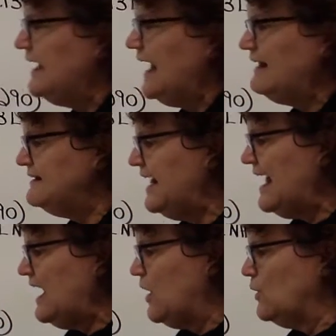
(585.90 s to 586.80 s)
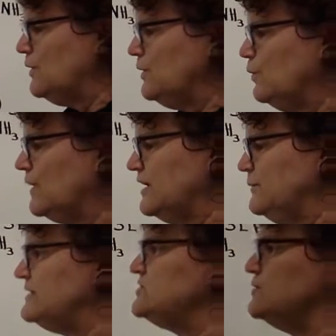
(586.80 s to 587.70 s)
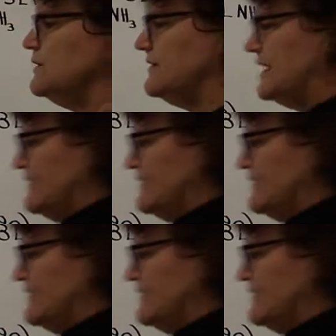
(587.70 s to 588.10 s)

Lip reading: and now what can we do with that